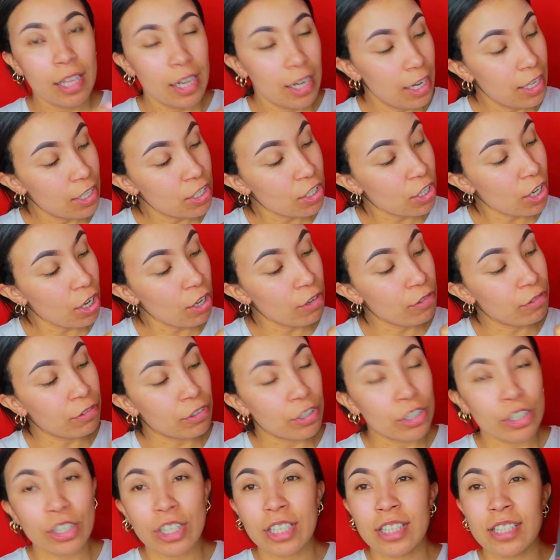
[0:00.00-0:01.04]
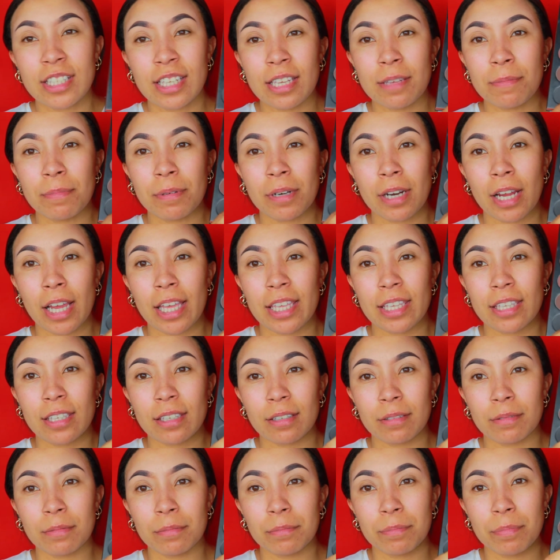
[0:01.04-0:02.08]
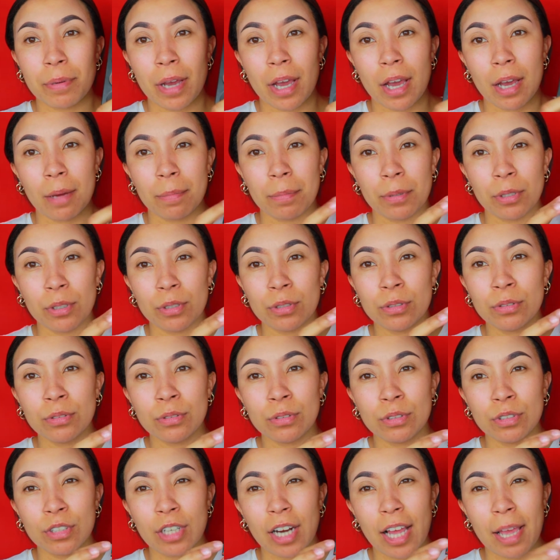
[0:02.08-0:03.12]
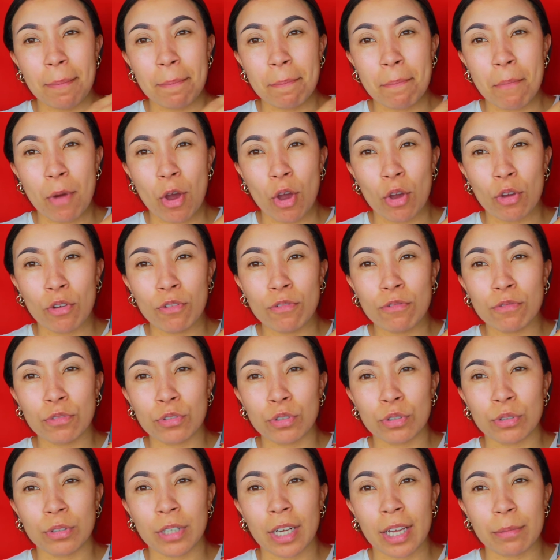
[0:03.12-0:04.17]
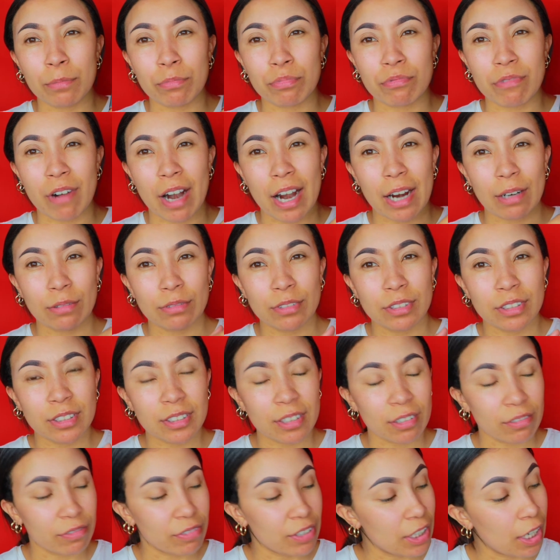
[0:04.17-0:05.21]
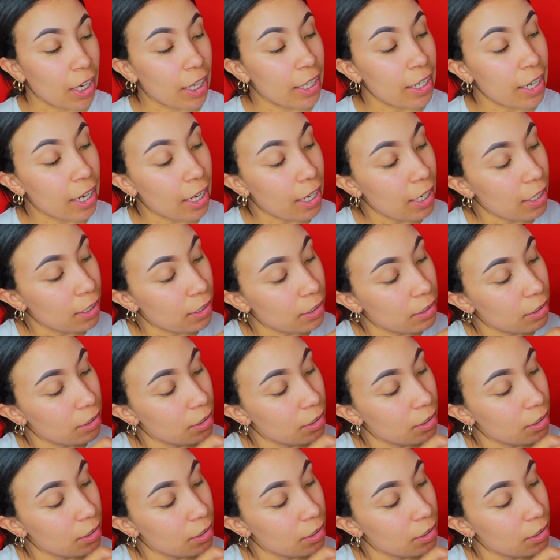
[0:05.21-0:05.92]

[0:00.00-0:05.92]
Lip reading: let's go for a deep like purple or like mauve or like brown, something like that.